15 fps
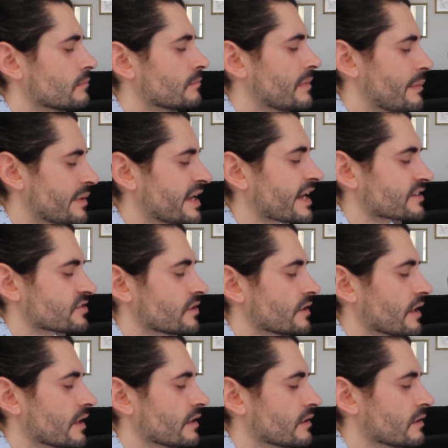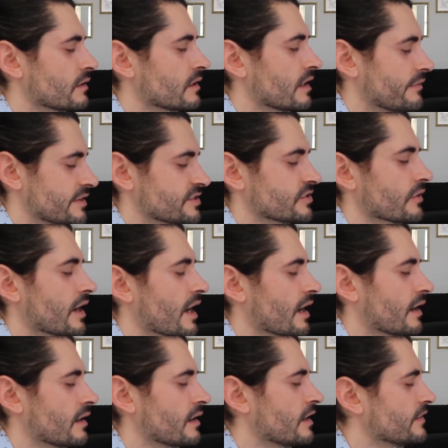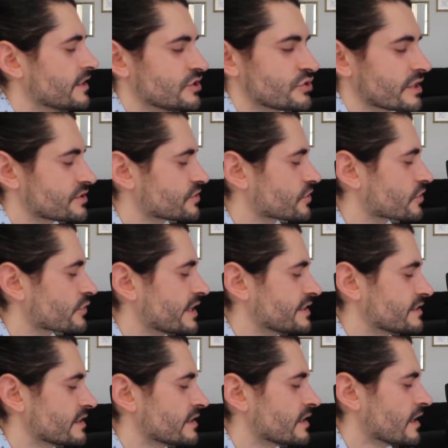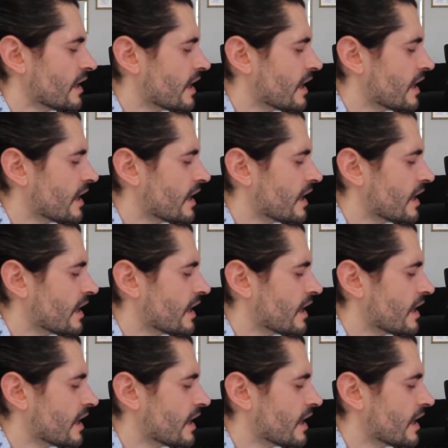Maybe next Sunday, if it's still hot. These dresses are crazy.